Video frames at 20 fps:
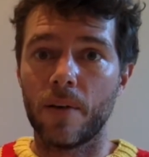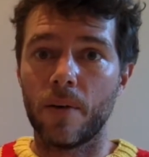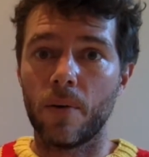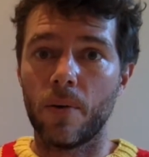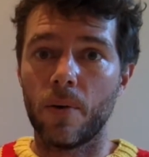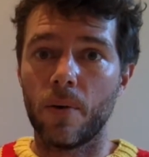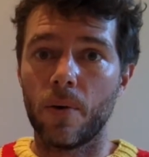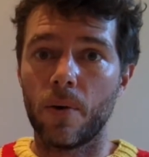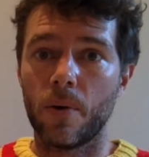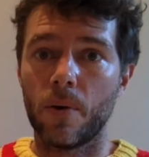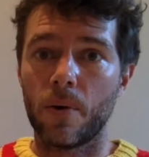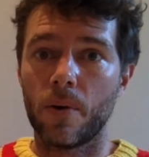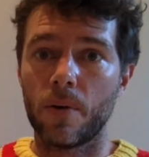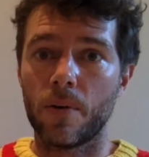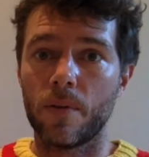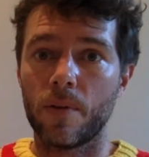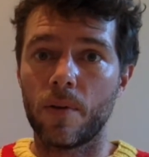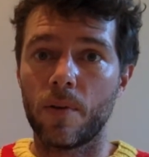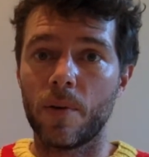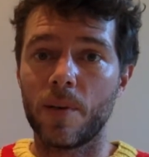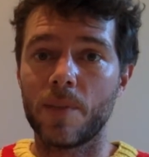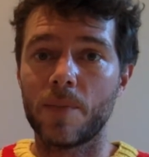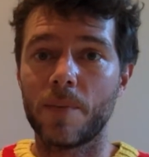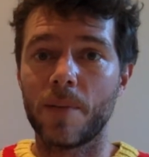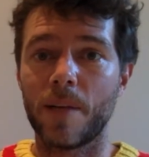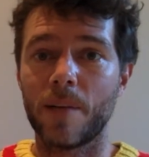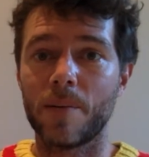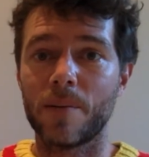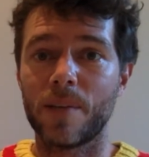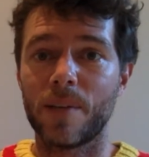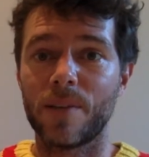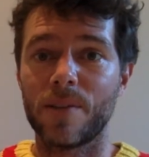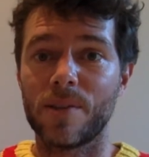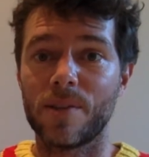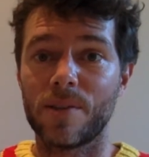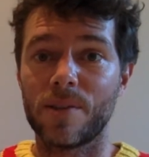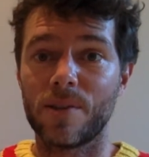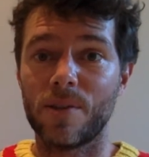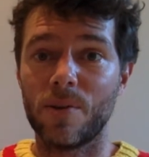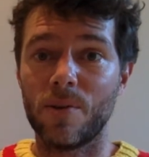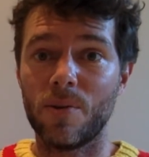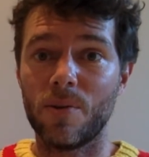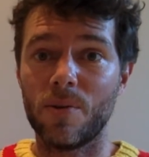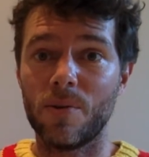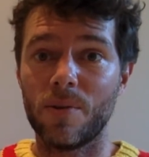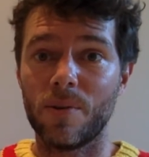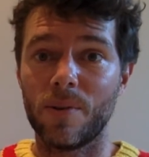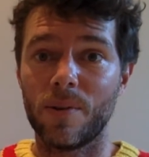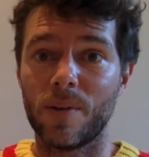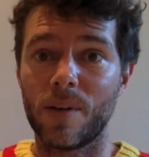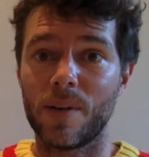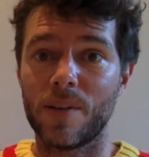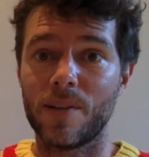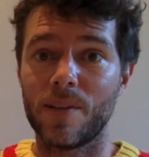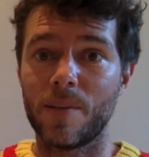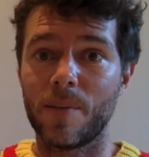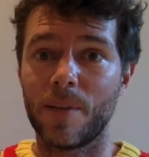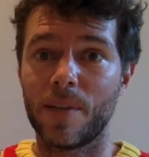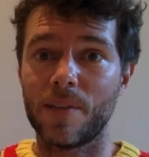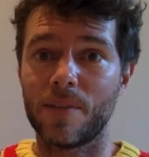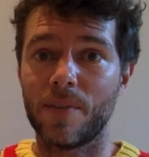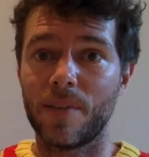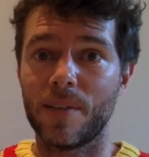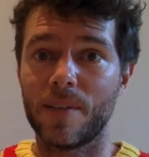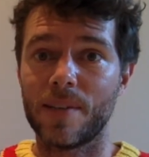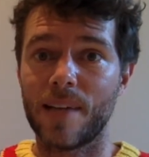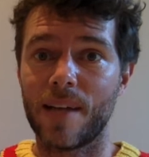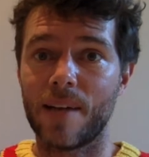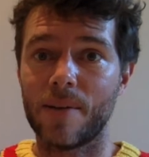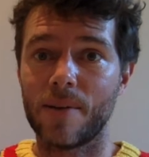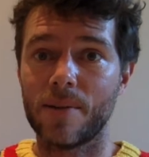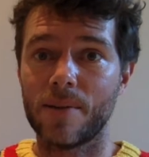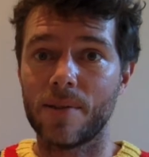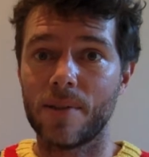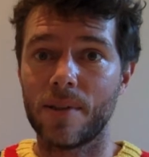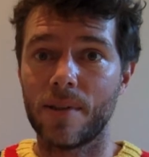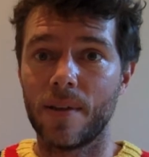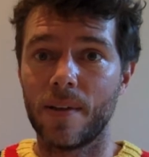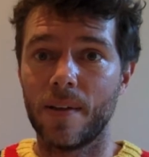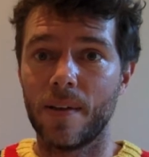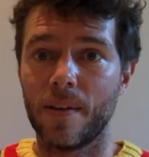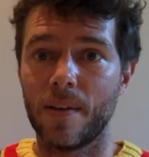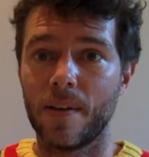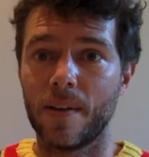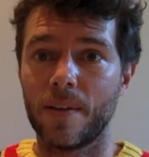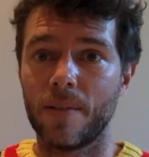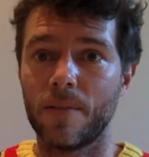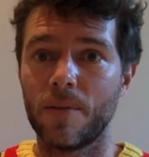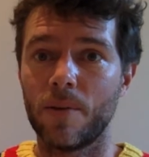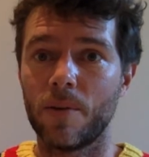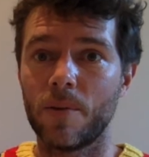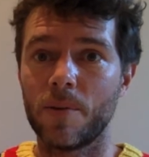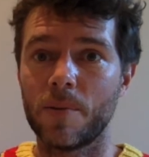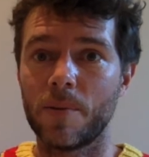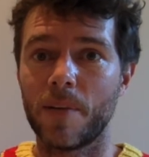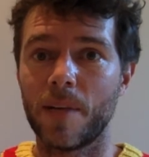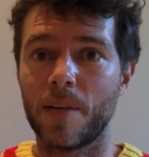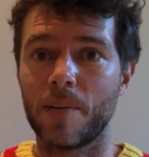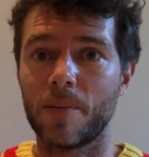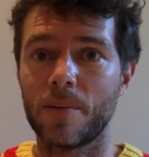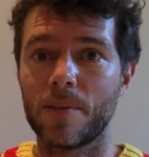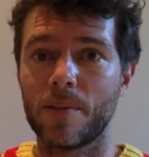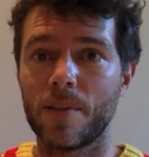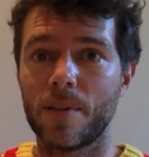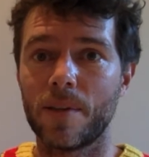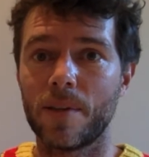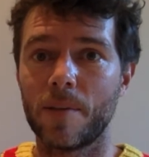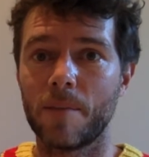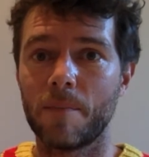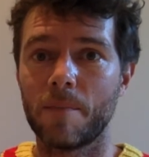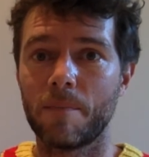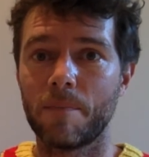or you've not always been able to go to school or go to your best friend's house. You've not always been able to